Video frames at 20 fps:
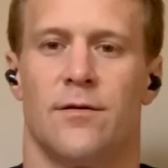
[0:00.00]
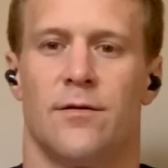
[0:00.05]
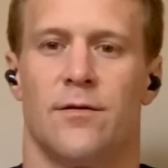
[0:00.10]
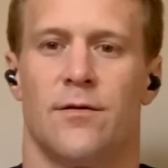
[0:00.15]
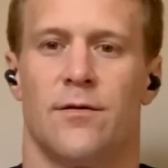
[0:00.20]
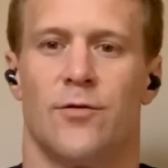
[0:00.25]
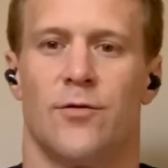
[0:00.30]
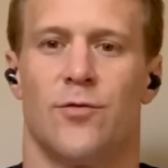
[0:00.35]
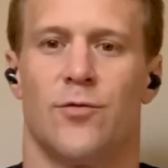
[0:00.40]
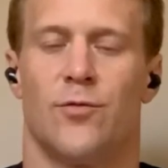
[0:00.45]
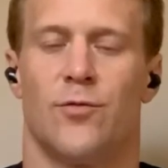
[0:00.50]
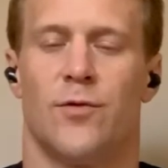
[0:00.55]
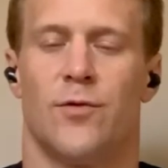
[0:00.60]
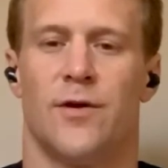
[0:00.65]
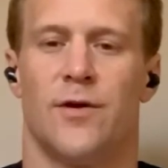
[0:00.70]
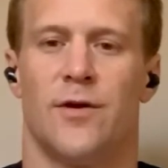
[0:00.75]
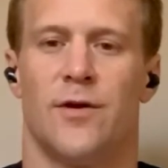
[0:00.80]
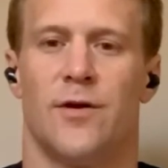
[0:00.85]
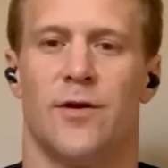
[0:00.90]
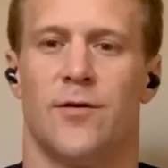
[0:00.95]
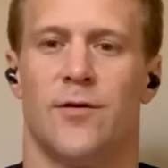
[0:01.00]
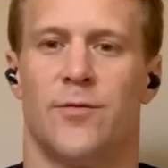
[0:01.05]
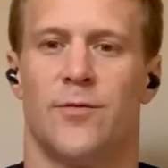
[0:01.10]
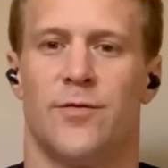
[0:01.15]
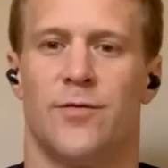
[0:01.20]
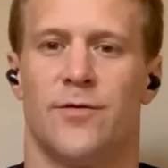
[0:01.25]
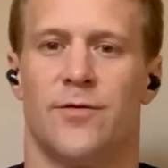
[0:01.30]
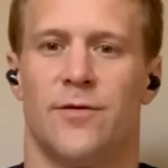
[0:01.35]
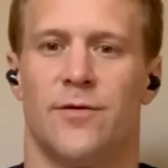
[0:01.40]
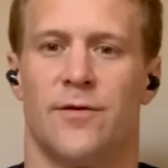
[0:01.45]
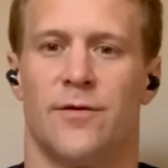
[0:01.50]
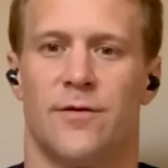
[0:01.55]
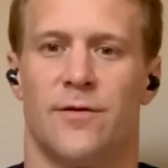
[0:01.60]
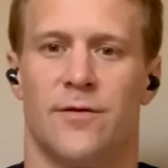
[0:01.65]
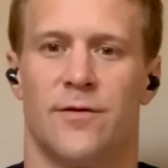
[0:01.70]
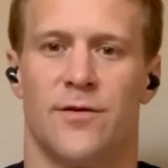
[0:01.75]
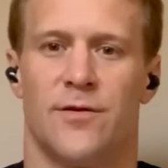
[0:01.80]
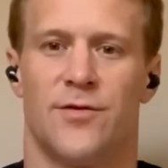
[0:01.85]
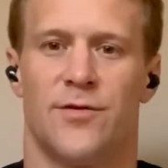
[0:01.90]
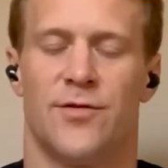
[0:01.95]
those ribs,
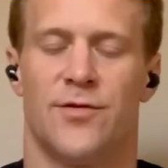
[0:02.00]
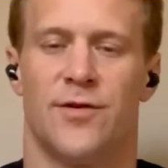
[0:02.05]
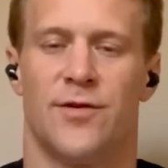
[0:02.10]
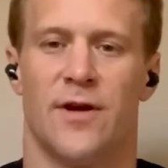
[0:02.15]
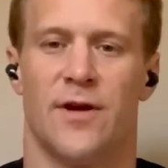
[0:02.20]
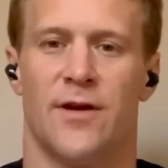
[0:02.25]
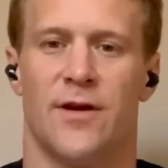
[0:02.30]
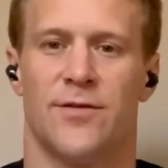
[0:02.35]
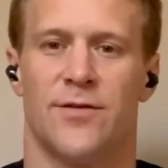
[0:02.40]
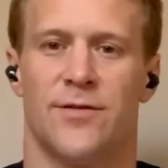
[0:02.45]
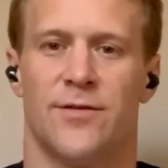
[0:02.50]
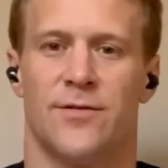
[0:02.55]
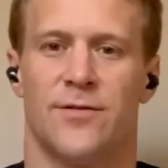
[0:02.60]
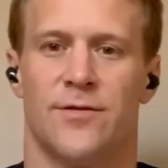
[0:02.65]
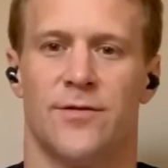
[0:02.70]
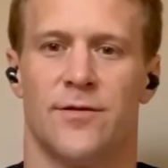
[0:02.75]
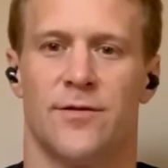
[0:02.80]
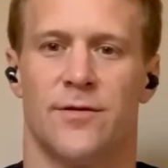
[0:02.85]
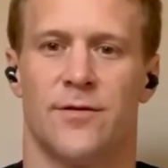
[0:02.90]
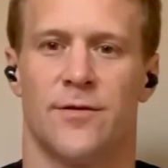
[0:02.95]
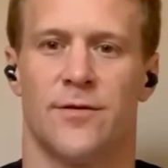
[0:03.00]
the chest,